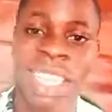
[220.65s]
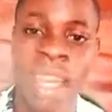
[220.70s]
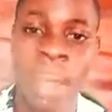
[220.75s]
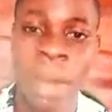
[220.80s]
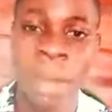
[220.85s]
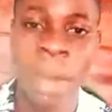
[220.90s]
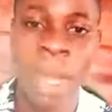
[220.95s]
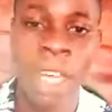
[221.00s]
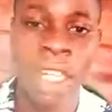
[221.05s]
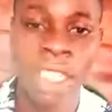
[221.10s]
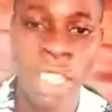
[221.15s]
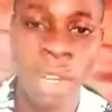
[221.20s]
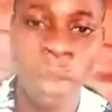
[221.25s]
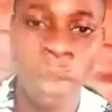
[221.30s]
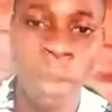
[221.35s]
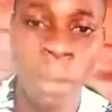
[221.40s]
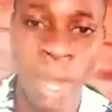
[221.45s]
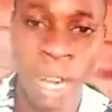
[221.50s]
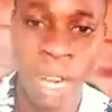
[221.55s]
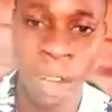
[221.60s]
my dream will
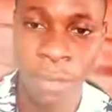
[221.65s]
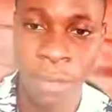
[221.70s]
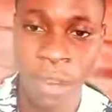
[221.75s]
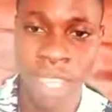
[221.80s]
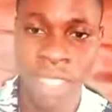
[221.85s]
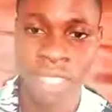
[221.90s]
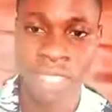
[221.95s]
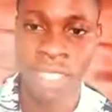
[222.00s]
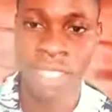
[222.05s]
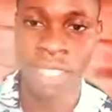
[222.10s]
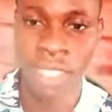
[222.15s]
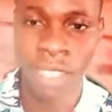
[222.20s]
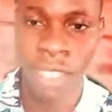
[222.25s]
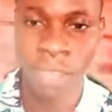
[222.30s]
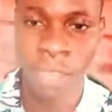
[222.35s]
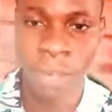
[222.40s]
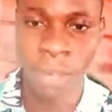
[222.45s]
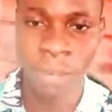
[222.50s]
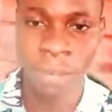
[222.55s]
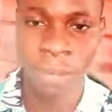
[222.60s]
manifest
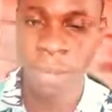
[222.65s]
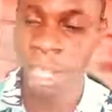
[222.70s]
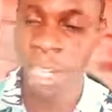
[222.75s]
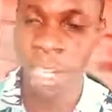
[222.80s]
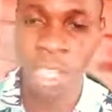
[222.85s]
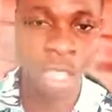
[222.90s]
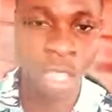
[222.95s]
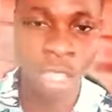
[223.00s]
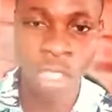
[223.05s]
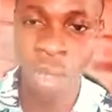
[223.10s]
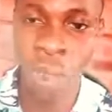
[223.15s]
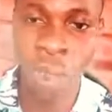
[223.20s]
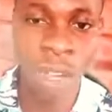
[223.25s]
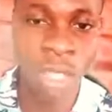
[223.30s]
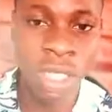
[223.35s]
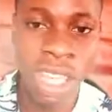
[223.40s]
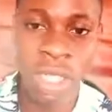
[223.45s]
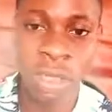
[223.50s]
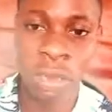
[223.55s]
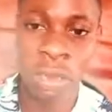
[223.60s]
it doesn't work
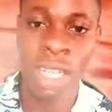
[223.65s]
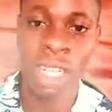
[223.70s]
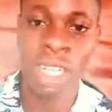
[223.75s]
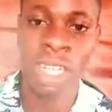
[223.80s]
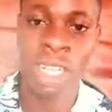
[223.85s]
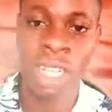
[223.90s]
that way